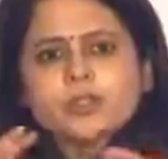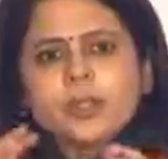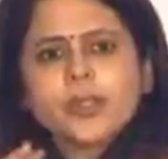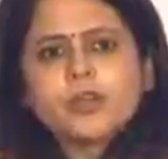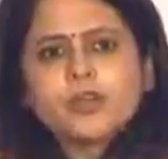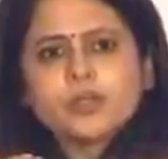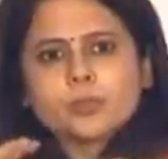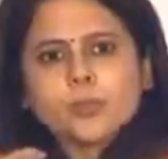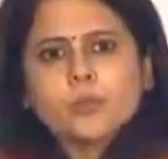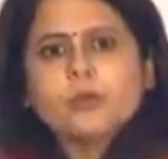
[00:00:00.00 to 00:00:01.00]
there to
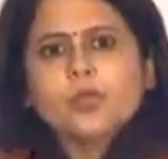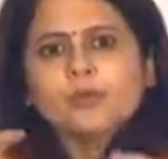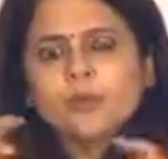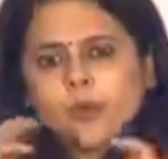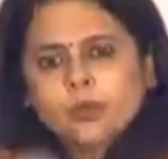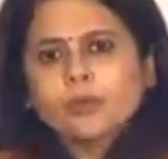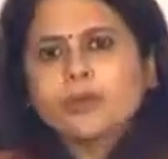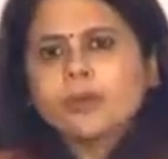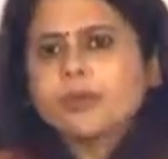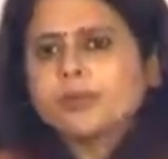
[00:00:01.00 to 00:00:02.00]
support them, to
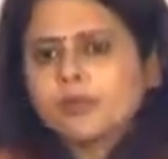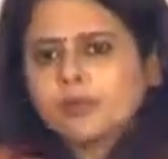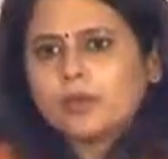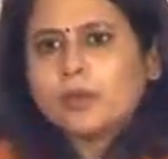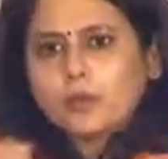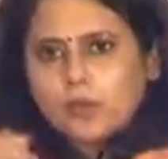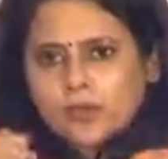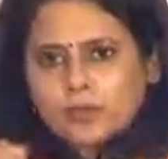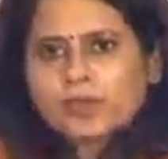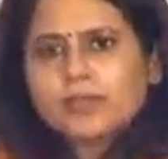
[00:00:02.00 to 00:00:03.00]
augment
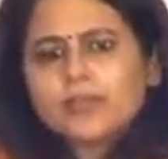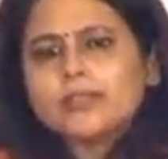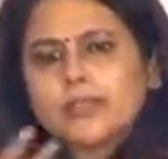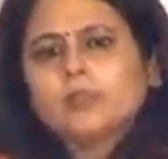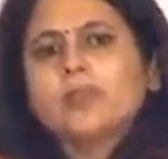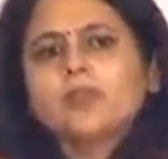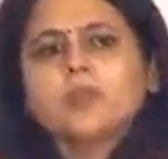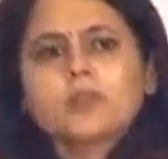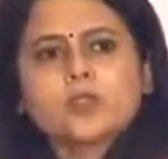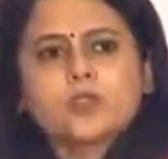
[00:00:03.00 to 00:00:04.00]
whatever else can be
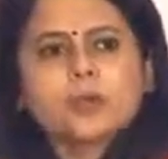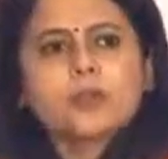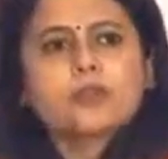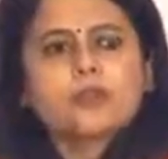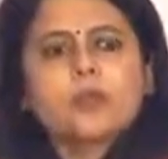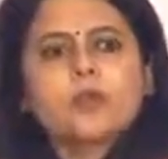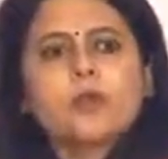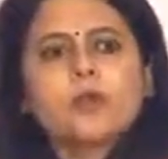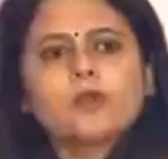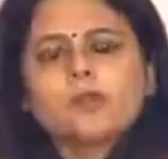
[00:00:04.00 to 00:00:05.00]
supported from their
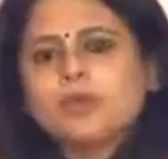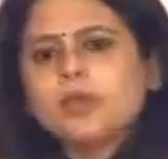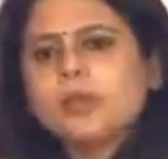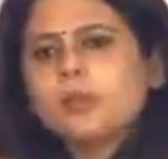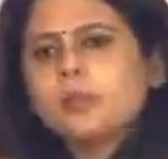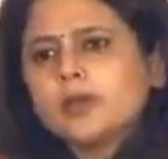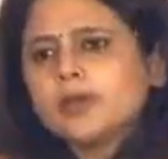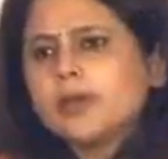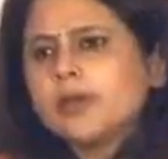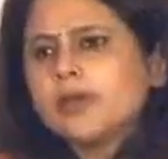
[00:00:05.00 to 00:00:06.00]
point of view. But I
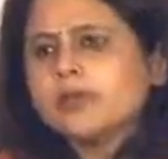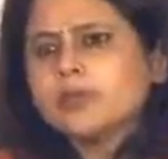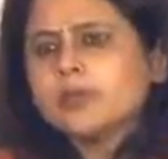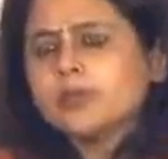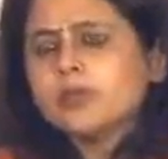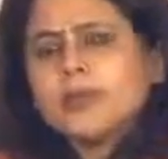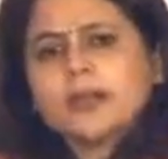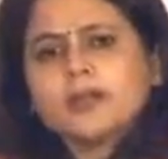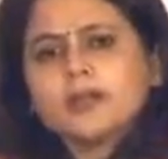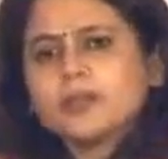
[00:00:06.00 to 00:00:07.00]
think organization
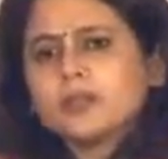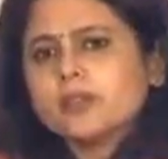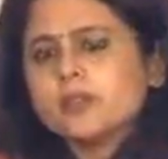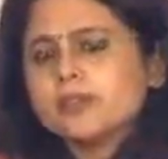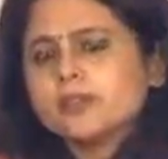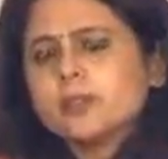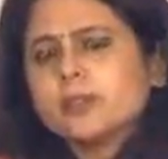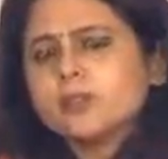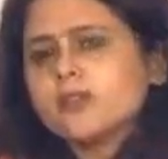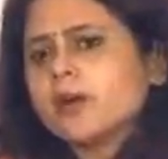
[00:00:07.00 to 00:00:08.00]
brands, personal
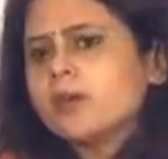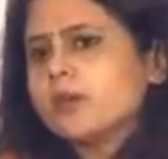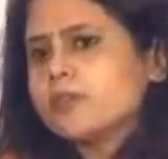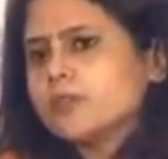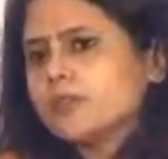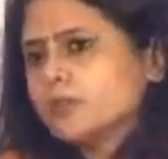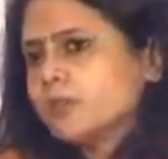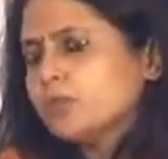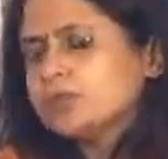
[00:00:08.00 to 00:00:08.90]
brands are a must if you